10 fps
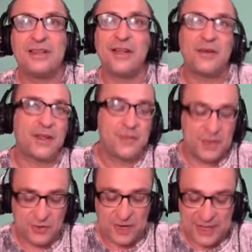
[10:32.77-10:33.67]
that they were going
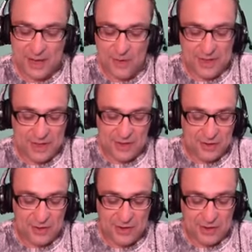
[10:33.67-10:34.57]
to be treated that way,
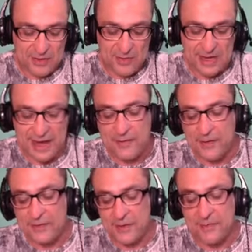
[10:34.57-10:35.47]
that they may
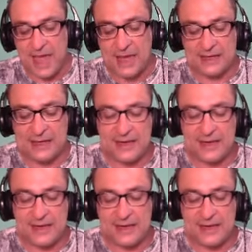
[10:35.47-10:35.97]
never have come back.